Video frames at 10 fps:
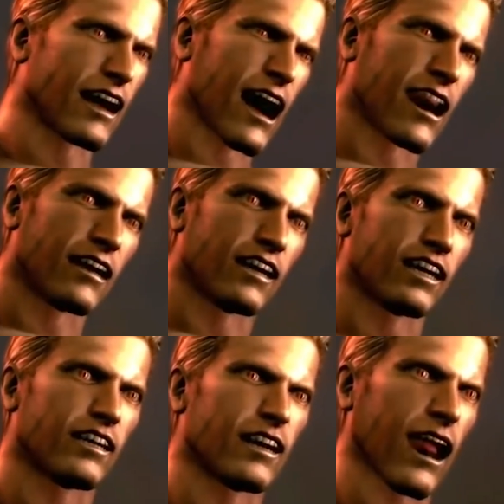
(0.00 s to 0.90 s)
the moment
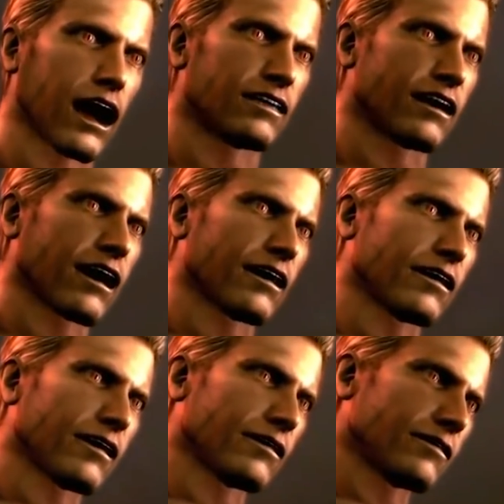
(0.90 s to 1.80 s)
and even if they
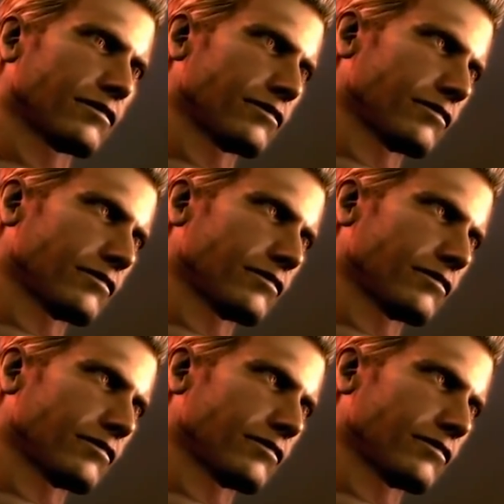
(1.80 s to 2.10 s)
remade some of the